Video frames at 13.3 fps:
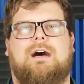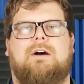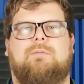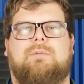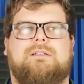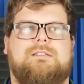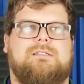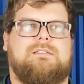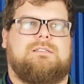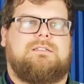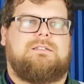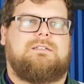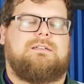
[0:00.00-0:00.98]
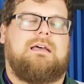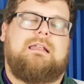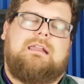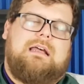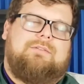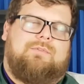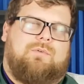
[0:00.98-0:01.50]
because I didn't
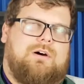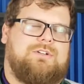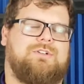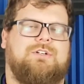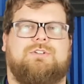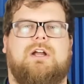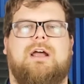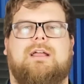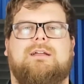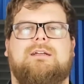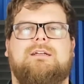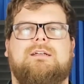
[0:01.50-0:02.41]
have a washer or dryer.